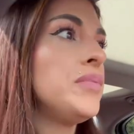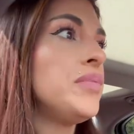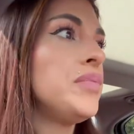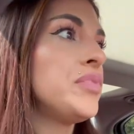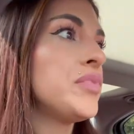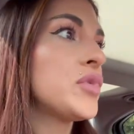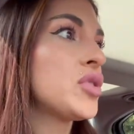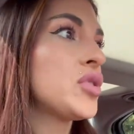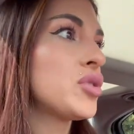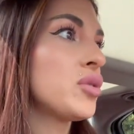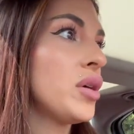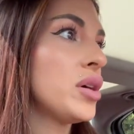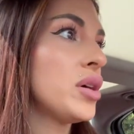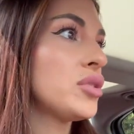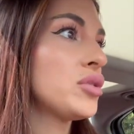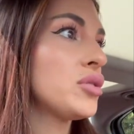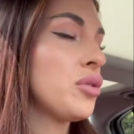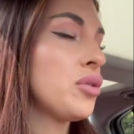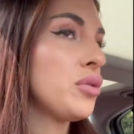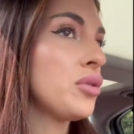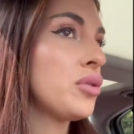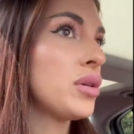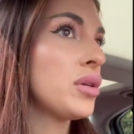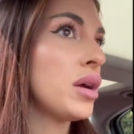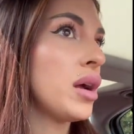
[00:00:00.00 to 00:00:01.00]
So I
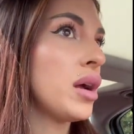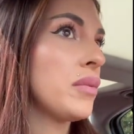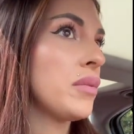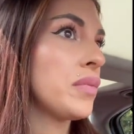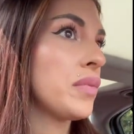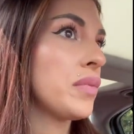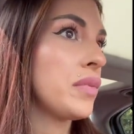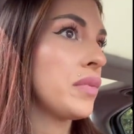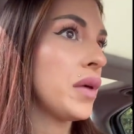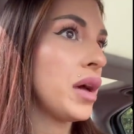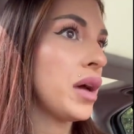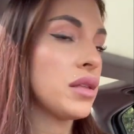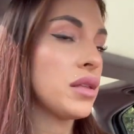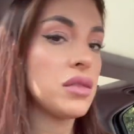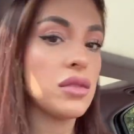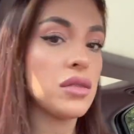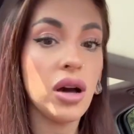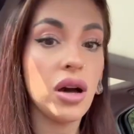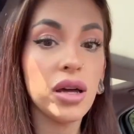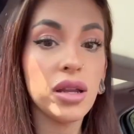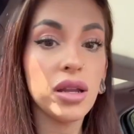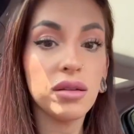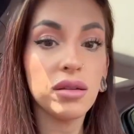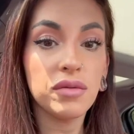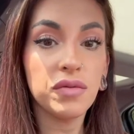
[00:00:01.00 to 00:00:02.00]
told her um, I
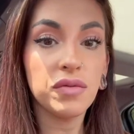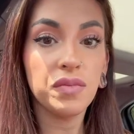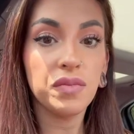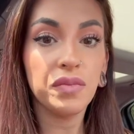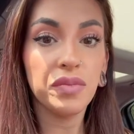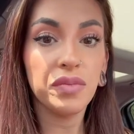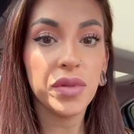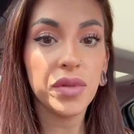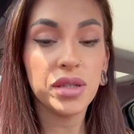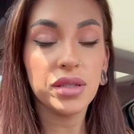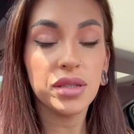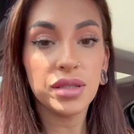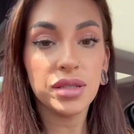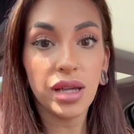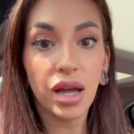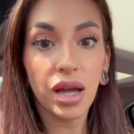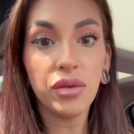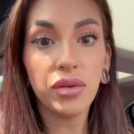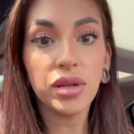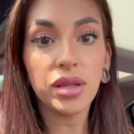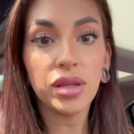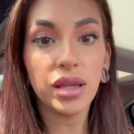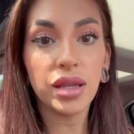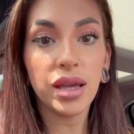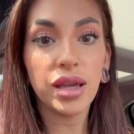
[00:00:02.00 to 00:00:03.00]
thought it it
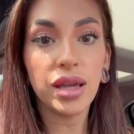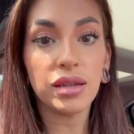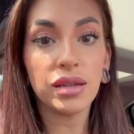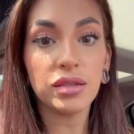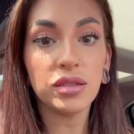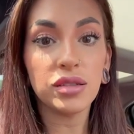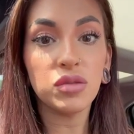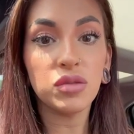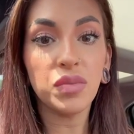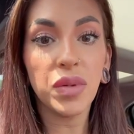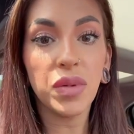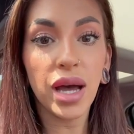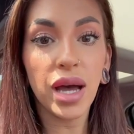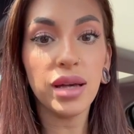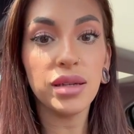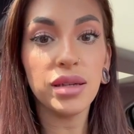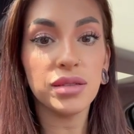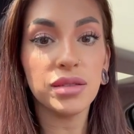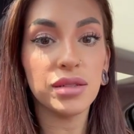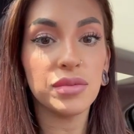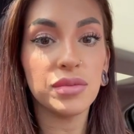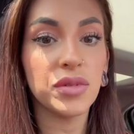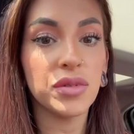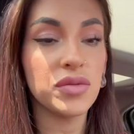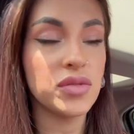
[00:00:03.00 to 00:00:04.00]
sounded like a
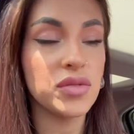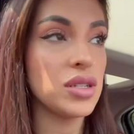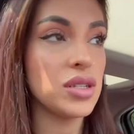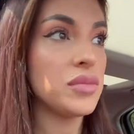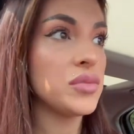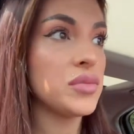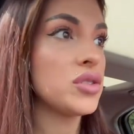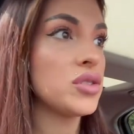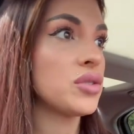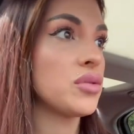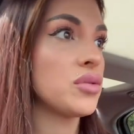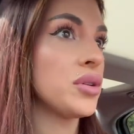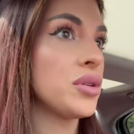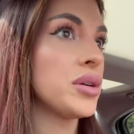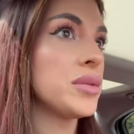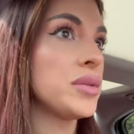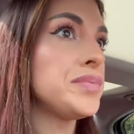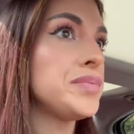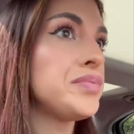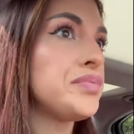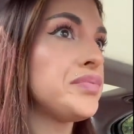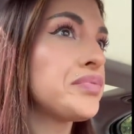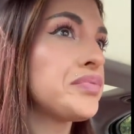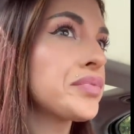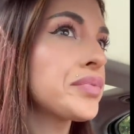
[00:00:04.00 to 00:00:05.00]
spasm of some sort.
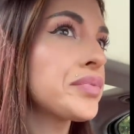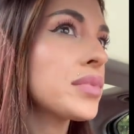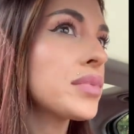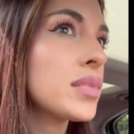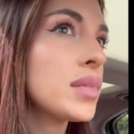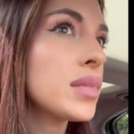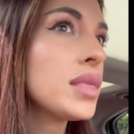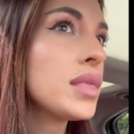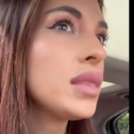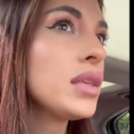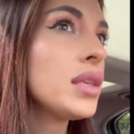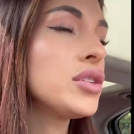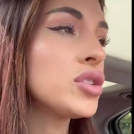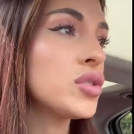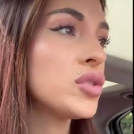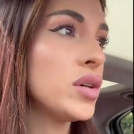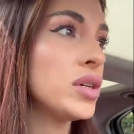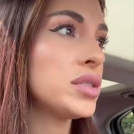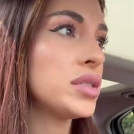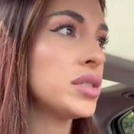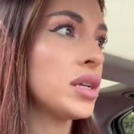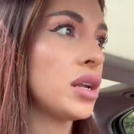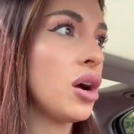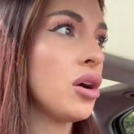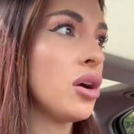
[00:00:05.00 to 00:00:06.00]
So I
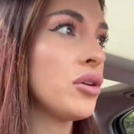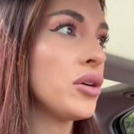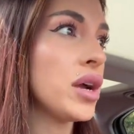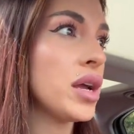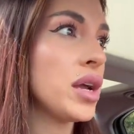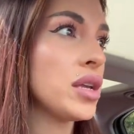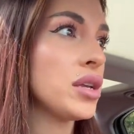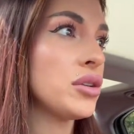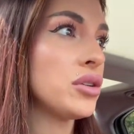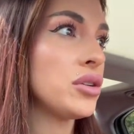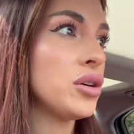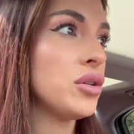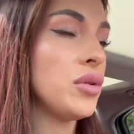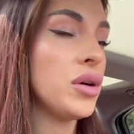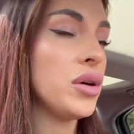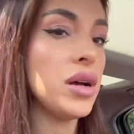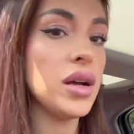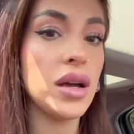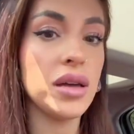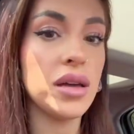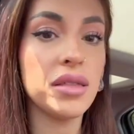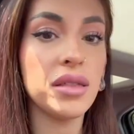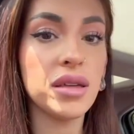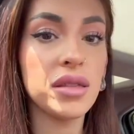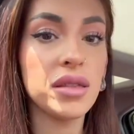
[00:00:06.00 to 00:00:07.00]
said, all right, you know
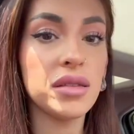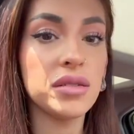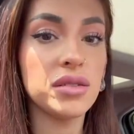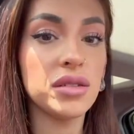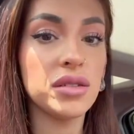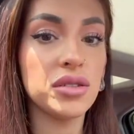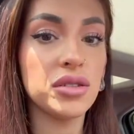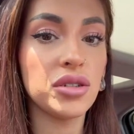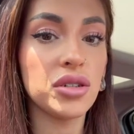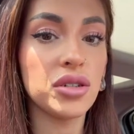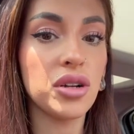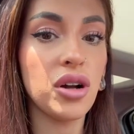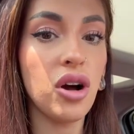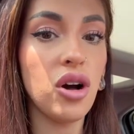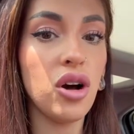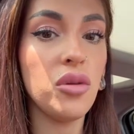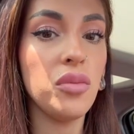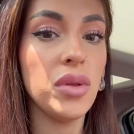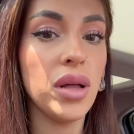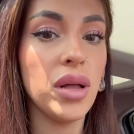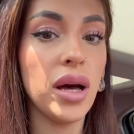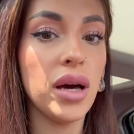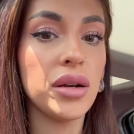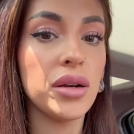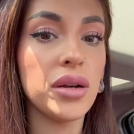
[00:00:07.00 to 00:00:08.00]
what? I think this is your
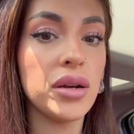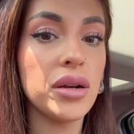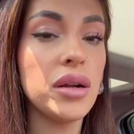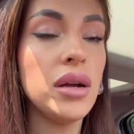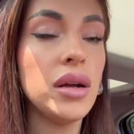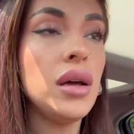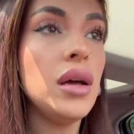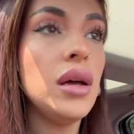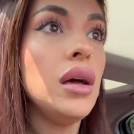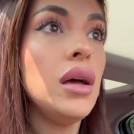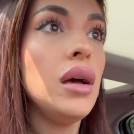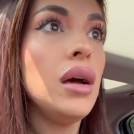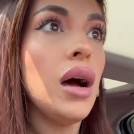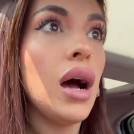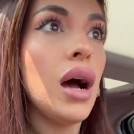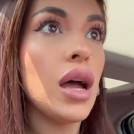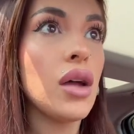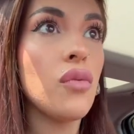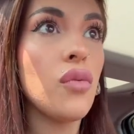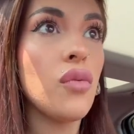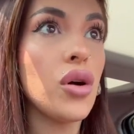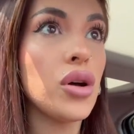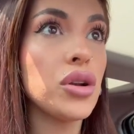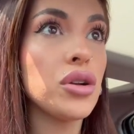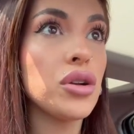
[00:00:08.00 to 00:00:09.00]
gallbladder.
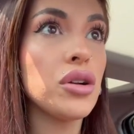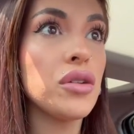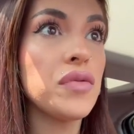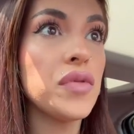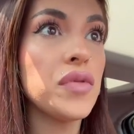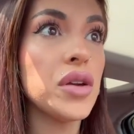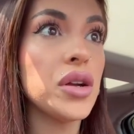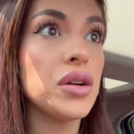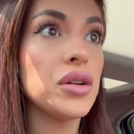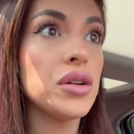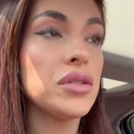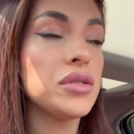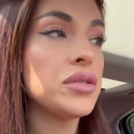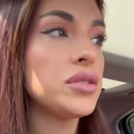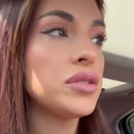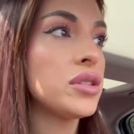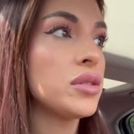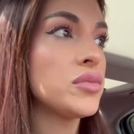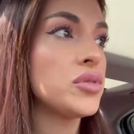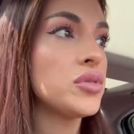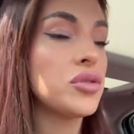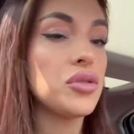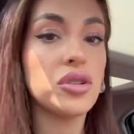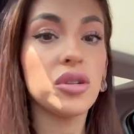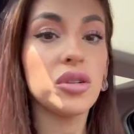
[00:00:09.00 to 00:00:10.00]
I wonder if there's
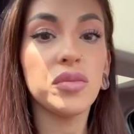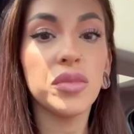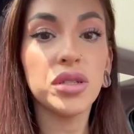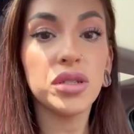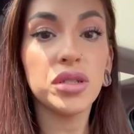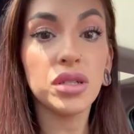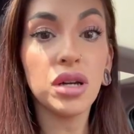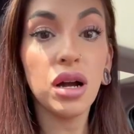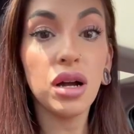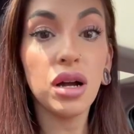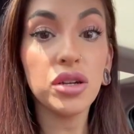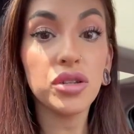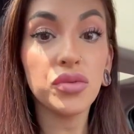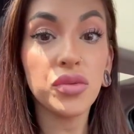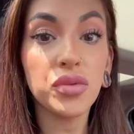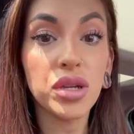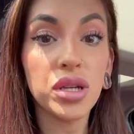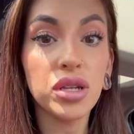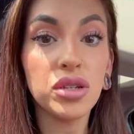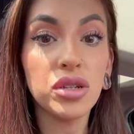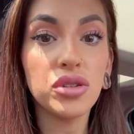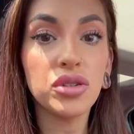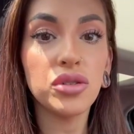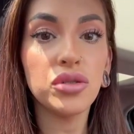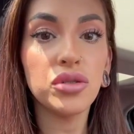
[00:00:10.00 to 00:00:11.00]
some sort of massage we
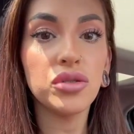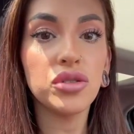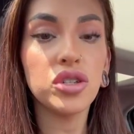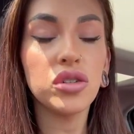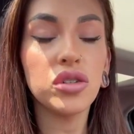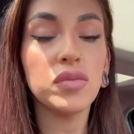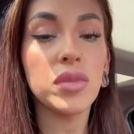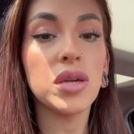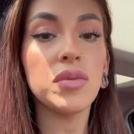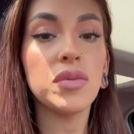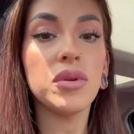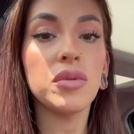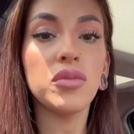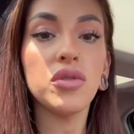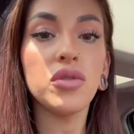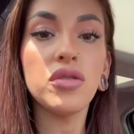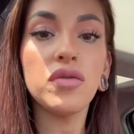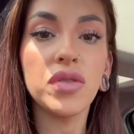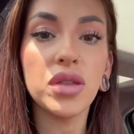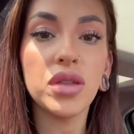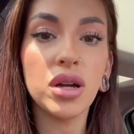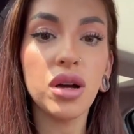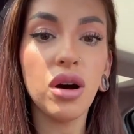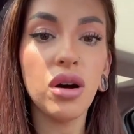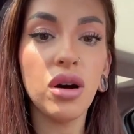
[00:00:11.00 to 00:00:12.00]
can do to maybe
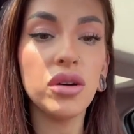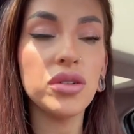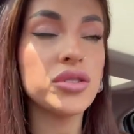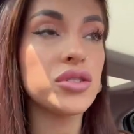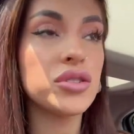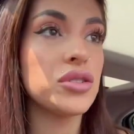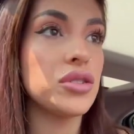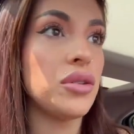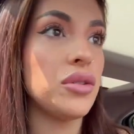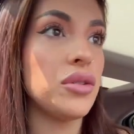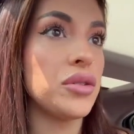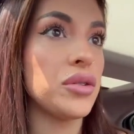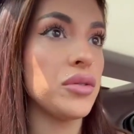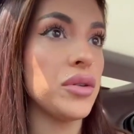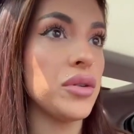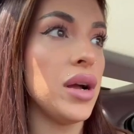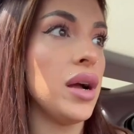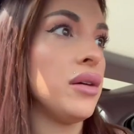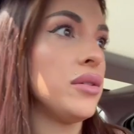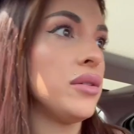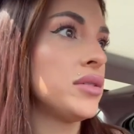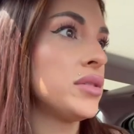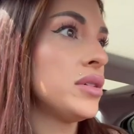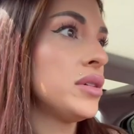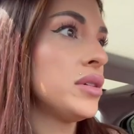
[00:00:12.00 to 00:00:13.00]
move the gallstone
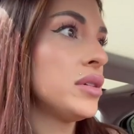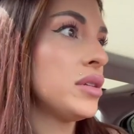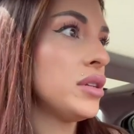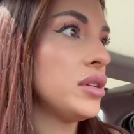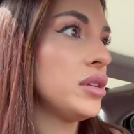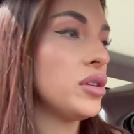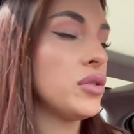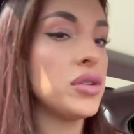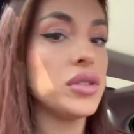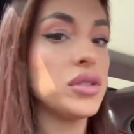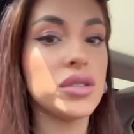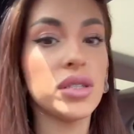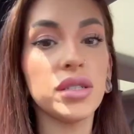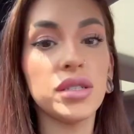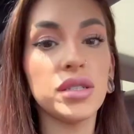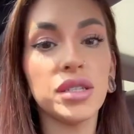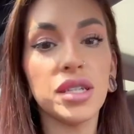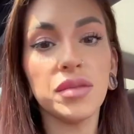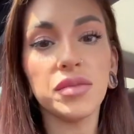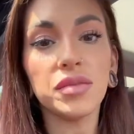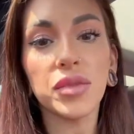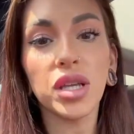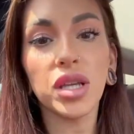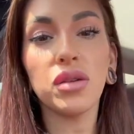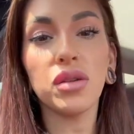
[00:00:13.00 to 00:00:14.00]
around, you know, because it
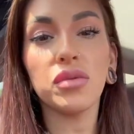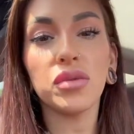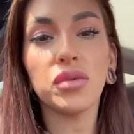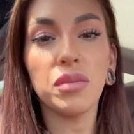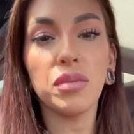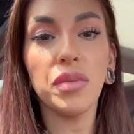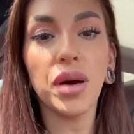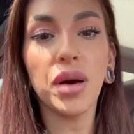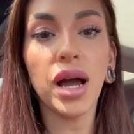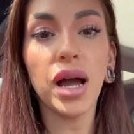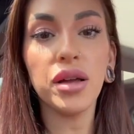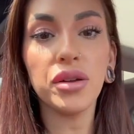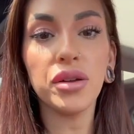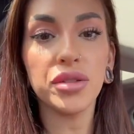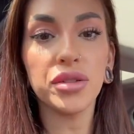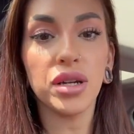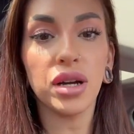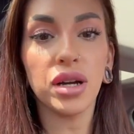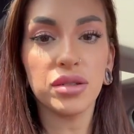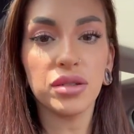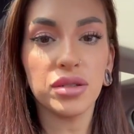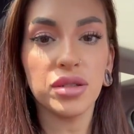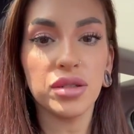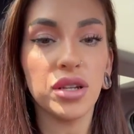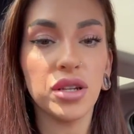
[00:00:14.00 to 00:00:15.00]
seemed like the bile
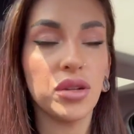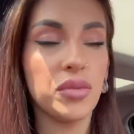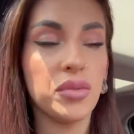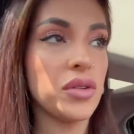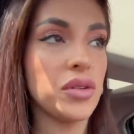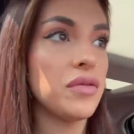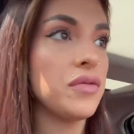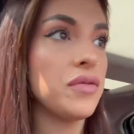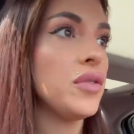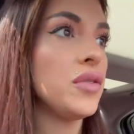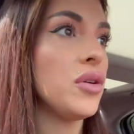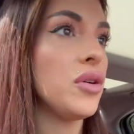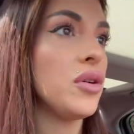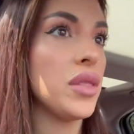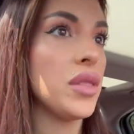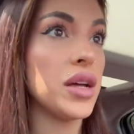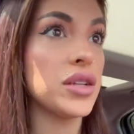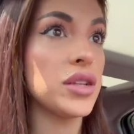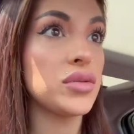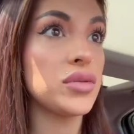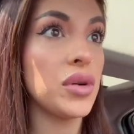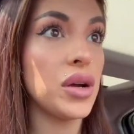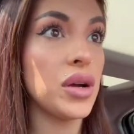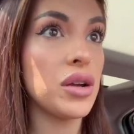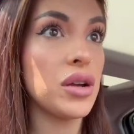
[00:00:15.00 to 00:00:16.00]
ducts could have been full.
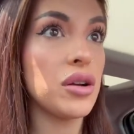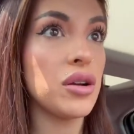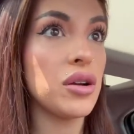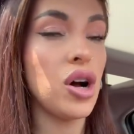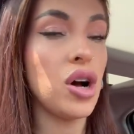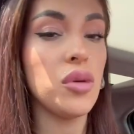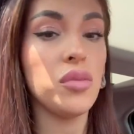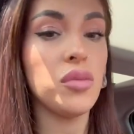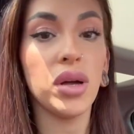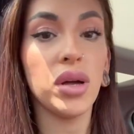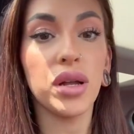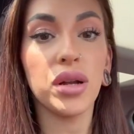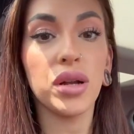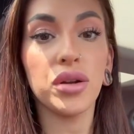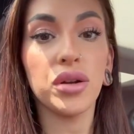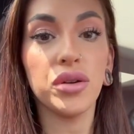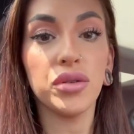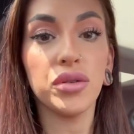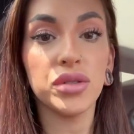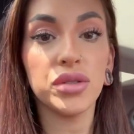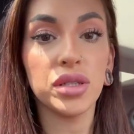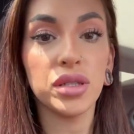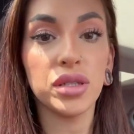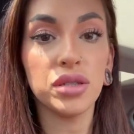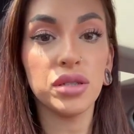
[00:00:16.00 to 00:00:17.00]
That's why your gallbladder
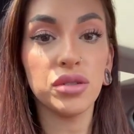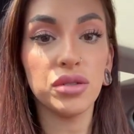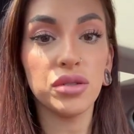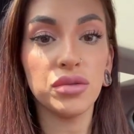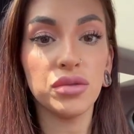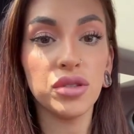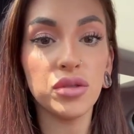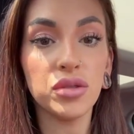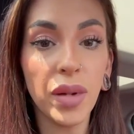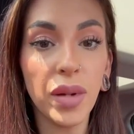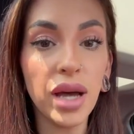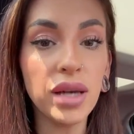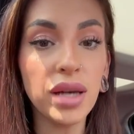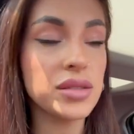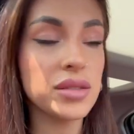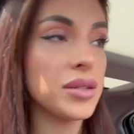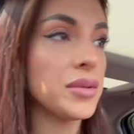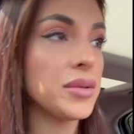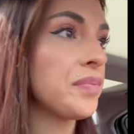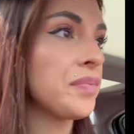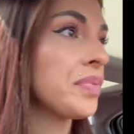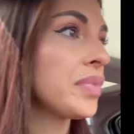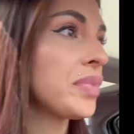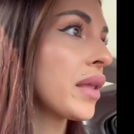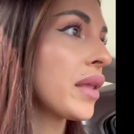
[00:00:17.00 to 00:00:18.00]
goes into
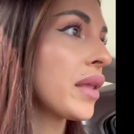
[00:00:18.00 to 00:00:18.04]
spasm.